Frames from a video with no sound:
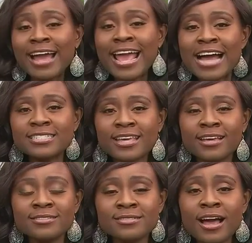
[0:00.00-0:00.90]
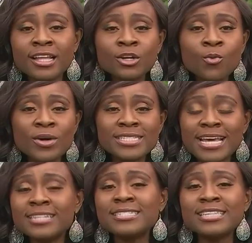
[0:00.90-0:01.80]
I asked Ken Syler what
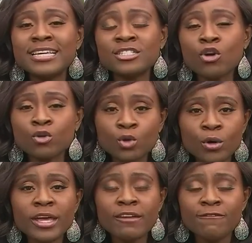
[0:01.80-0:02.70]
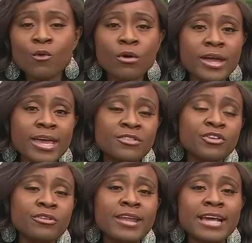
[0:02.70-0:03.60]
Tennesseans are looking for in
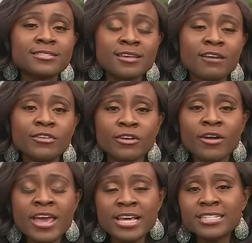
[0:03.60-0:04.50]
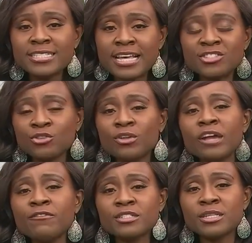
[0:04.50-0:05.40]
their next governor. He says they're
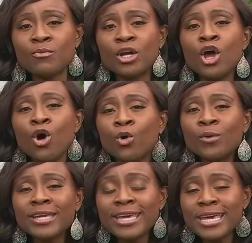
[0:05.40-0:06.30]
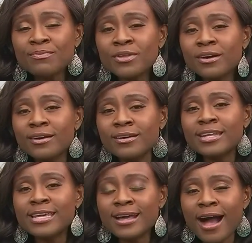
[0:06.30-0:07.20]
looking for someone who will keep the good
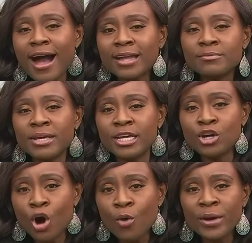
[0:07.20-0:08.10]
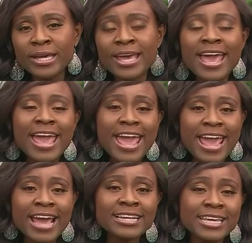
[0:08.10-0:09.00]
economy going
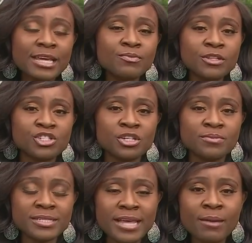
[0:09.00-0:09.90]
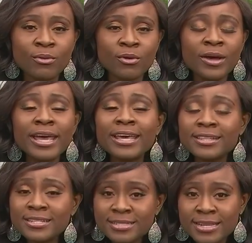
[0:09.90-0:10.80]
and keep the ship stable in the
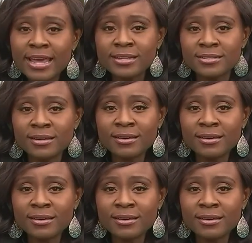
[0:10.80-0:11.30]
state.